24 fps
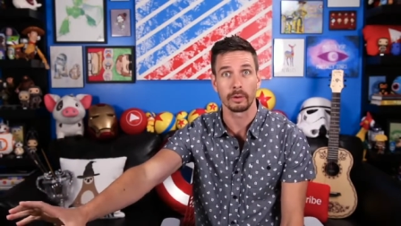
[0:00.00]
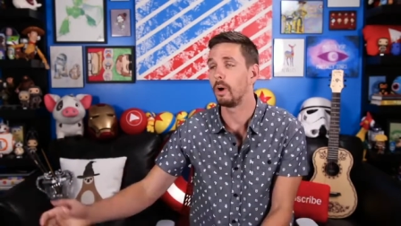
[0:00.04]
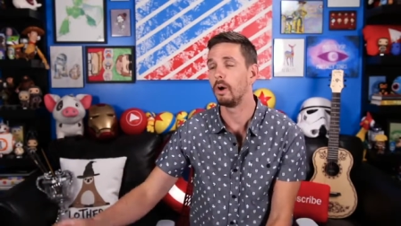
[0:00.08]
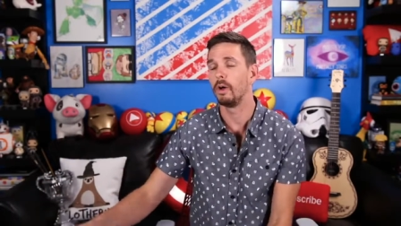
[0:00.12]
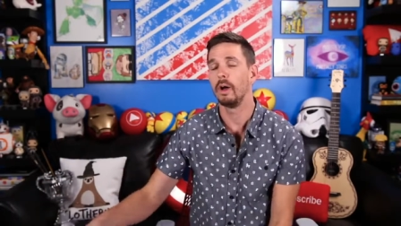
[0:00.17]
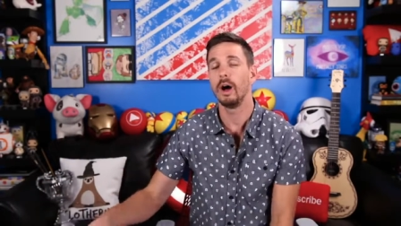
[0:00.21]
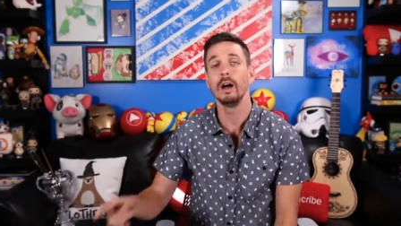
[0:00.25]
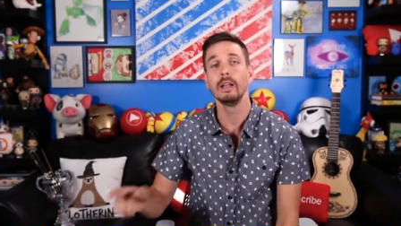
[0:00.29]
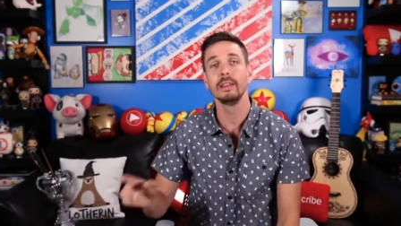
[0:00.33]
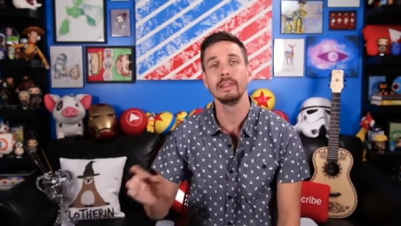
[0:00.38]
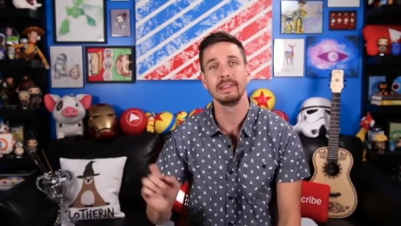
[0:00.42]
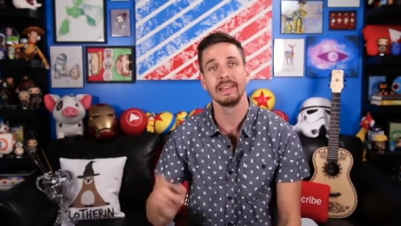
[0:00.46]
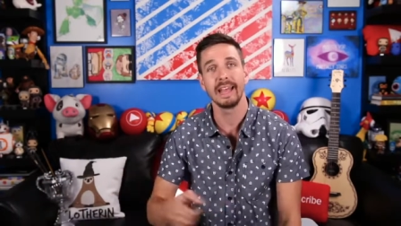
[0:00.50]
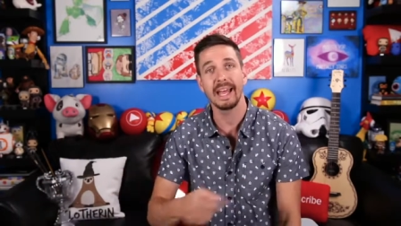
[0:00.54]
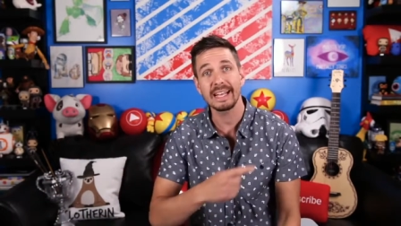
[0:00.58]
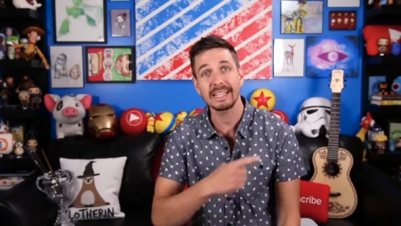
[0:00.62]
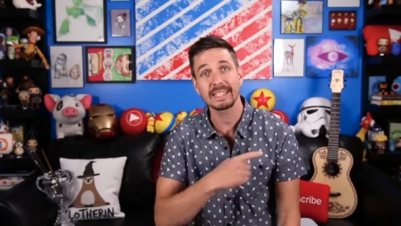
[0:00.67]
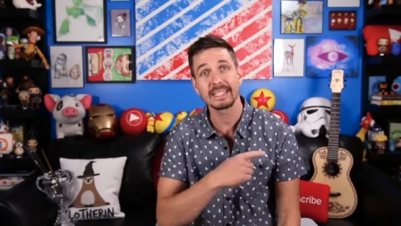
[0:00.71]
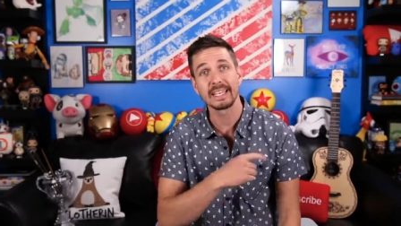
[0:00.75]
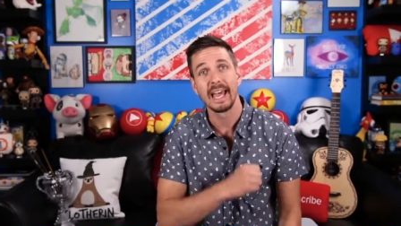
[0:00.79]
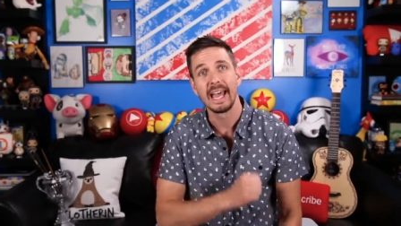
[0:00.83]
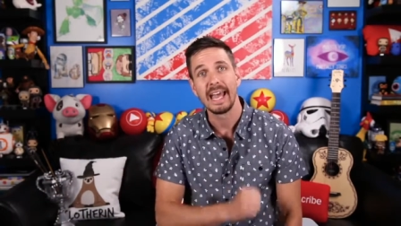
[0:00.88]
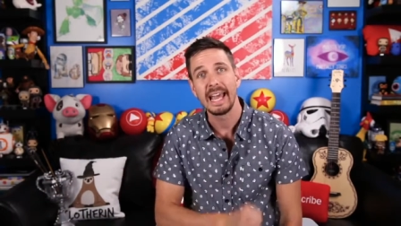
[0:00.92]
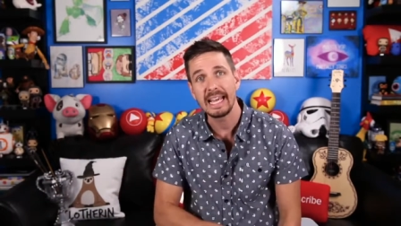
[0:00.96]
Well,
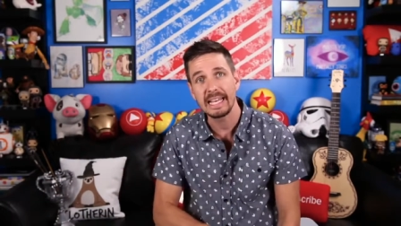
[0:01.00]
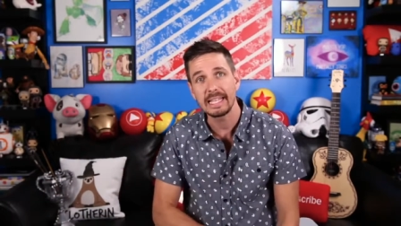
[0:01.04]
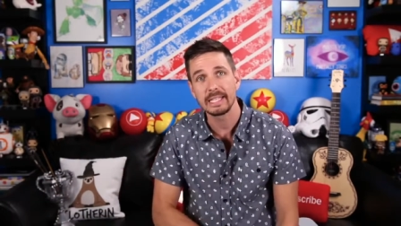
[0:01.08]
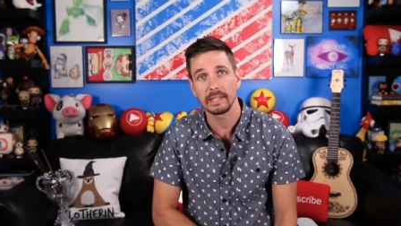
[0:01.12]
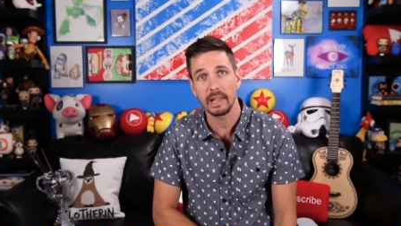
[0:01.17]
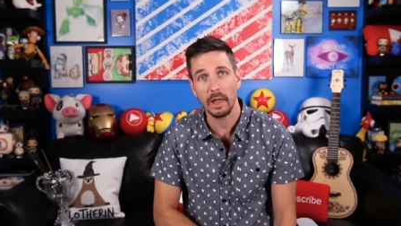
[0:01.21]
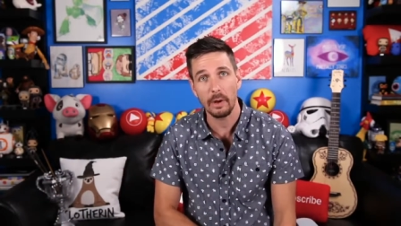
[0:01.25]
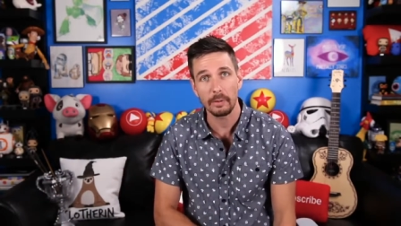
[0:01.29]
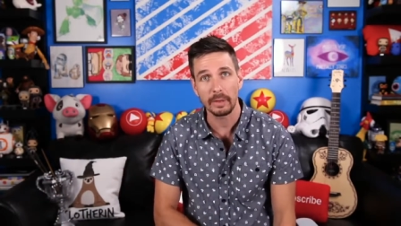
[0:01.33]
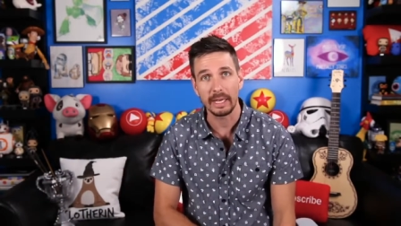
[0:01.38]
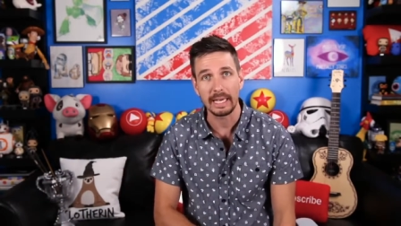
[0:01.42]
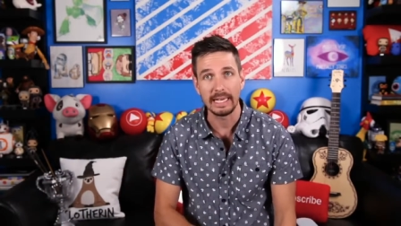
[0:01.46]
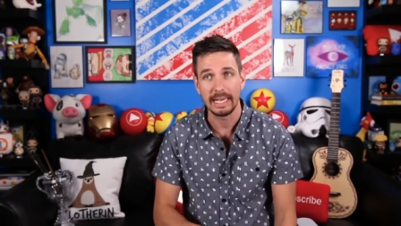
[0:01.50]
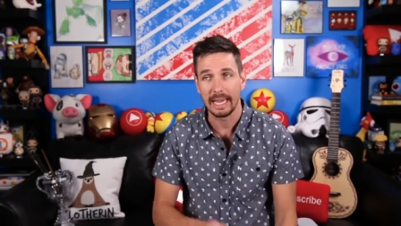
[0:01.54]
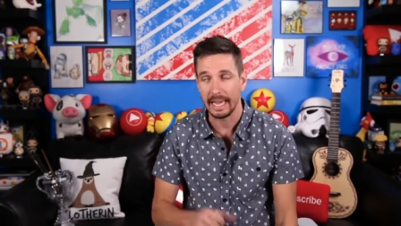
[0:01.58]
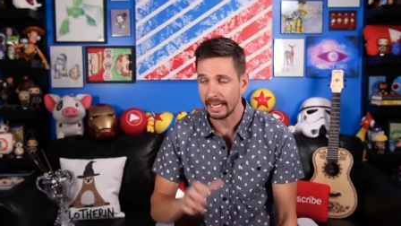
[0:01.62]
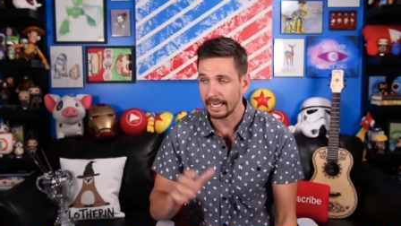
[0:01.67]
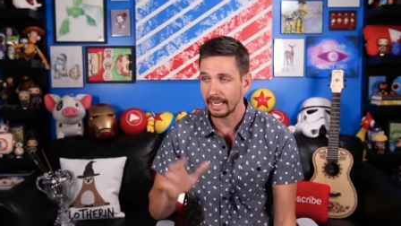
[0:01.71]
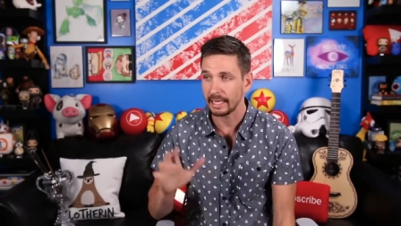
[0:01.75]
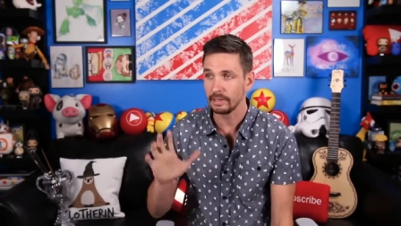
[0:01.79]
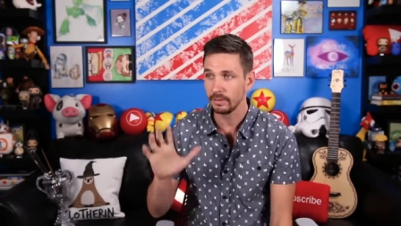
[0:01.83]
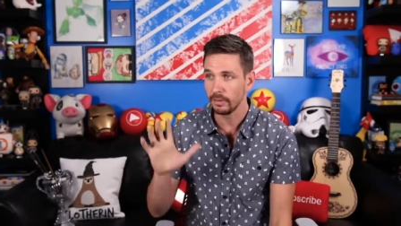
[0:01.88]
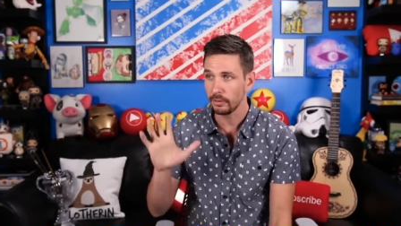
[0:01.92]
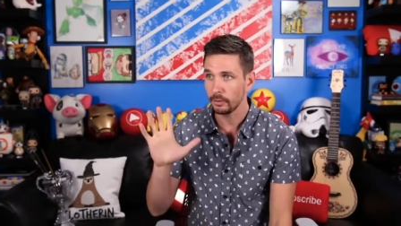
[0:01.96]
unless he's Loki
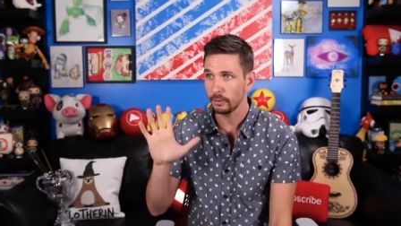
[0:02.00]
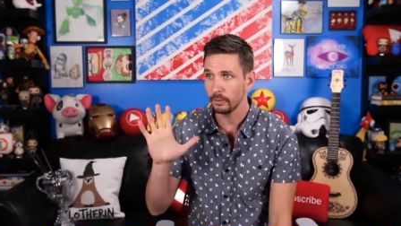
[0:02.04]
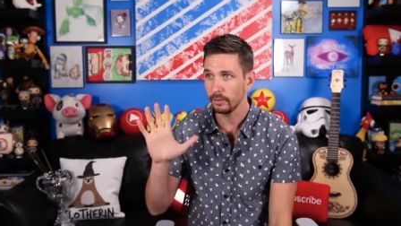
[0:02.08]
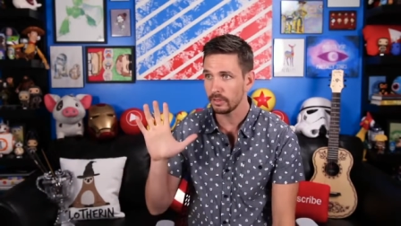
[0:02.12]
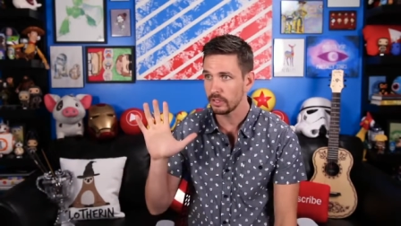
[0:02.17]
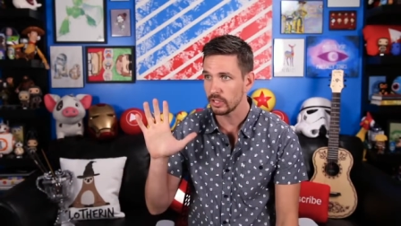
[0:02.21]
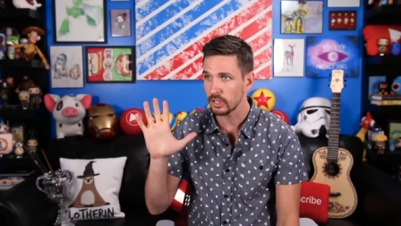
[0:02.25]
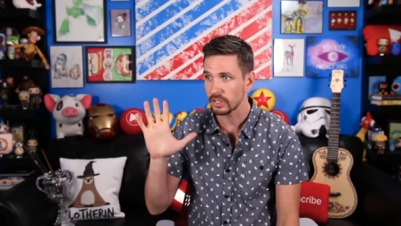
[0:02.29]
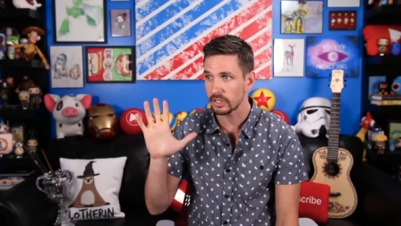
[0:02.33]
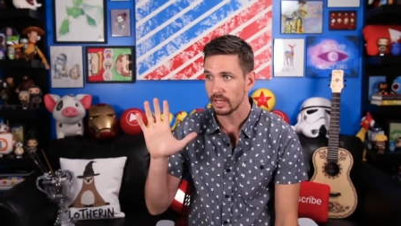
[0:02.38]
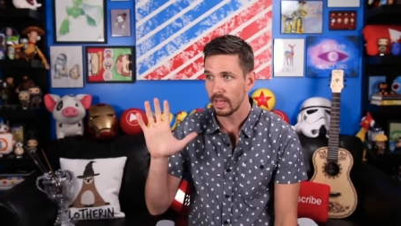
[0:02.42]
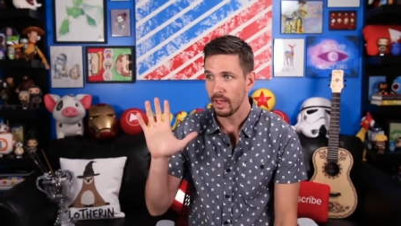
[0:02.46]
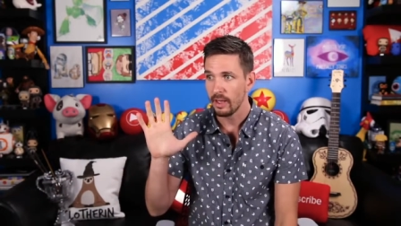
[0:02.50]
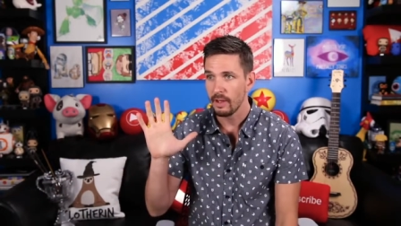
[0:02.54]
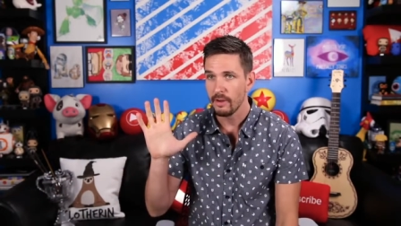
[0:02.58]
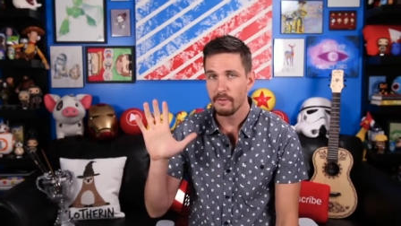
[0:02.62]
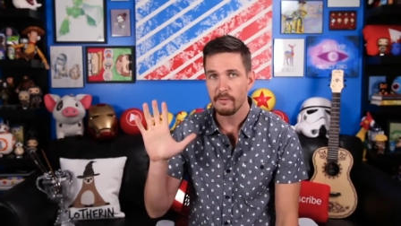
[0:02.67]
and can literally just